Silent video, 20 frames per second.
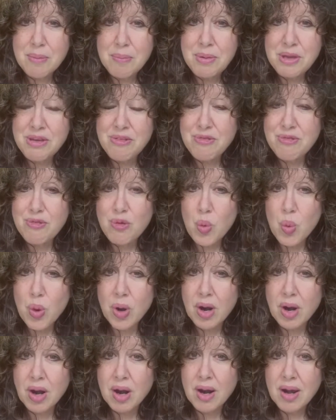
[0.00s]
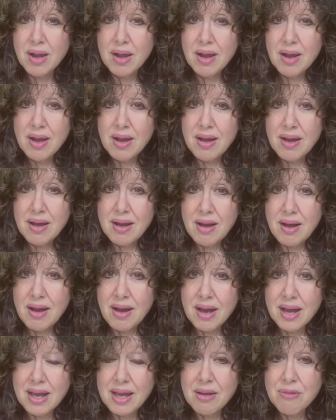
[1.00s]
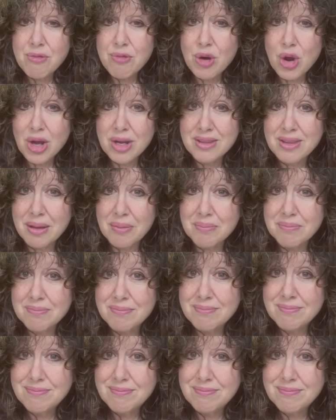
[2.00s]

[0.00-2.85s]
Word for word: before I frogged them